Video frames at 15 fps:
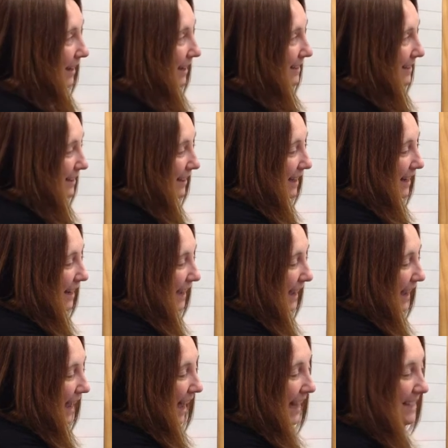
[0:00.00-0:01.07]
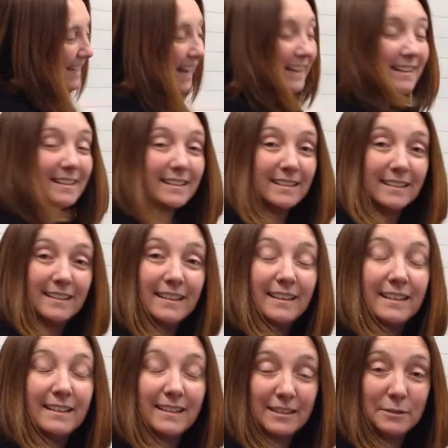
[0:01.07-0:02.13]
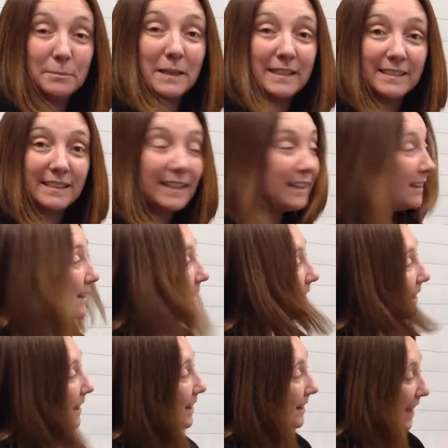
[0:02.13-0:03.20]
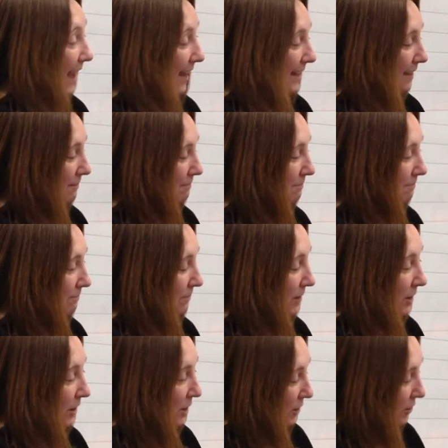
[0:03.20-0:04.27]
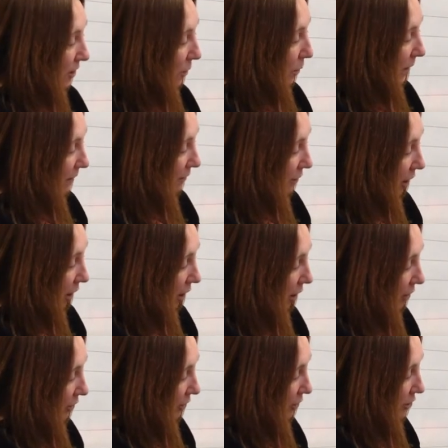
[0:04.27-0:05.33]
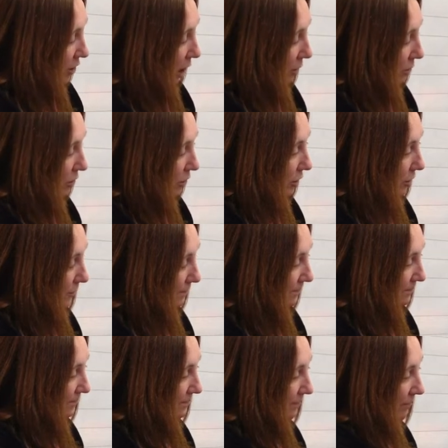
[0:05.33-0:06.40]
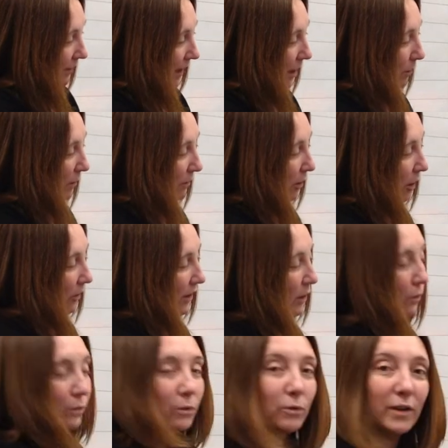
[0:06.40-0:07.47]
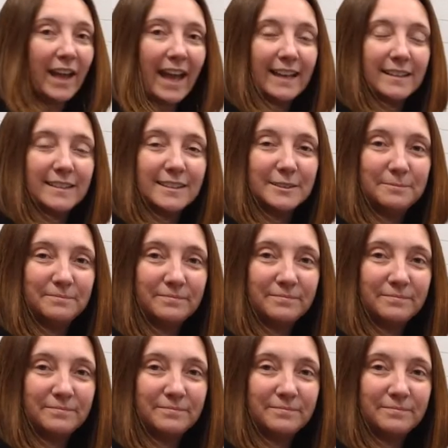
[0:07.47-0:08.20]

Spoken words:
It's the add end that's missing again. So we've got the total and we've got the org end.